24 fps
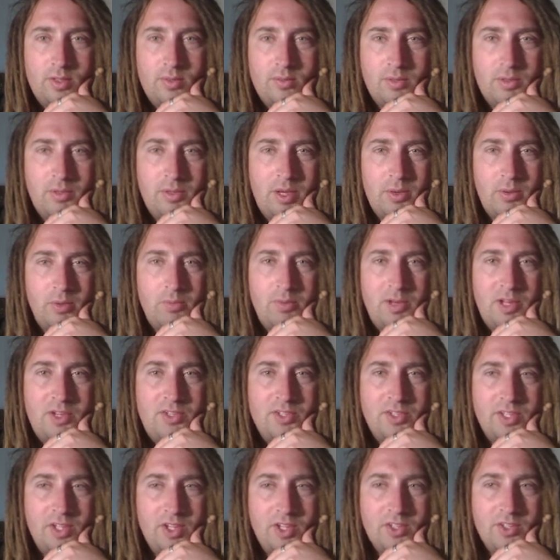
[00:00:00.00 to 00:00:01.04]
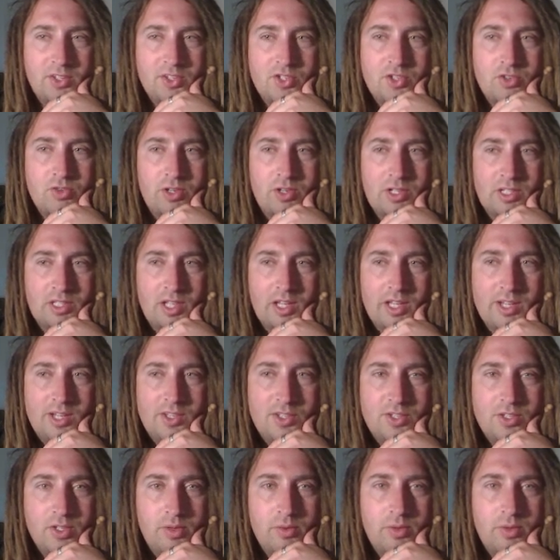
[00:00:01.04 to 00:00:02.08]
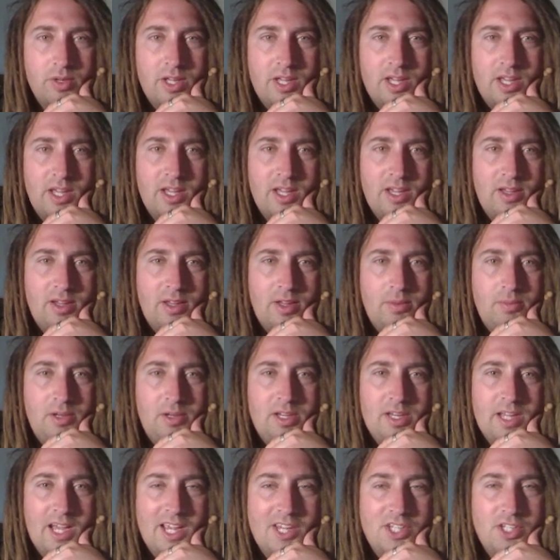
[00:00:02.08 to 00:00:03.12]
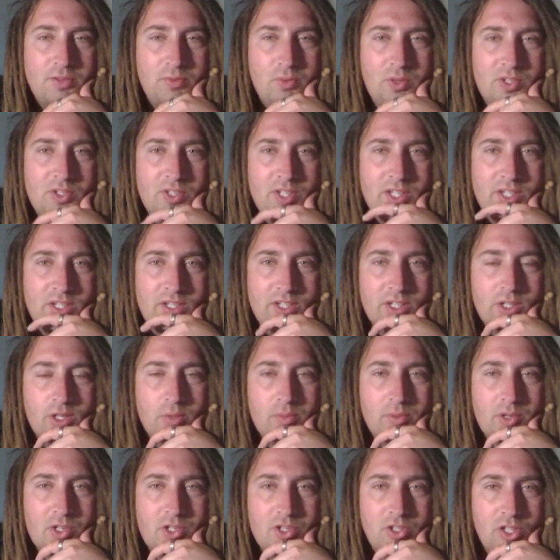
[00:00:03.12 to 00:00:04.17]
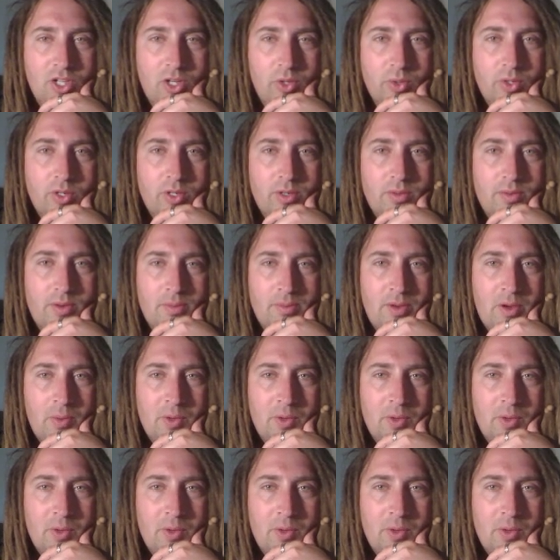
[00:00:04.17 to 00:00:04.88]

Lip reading: But yeah, we're basically on this trend line. So It'd be nice if we didn't go much lower, or maybe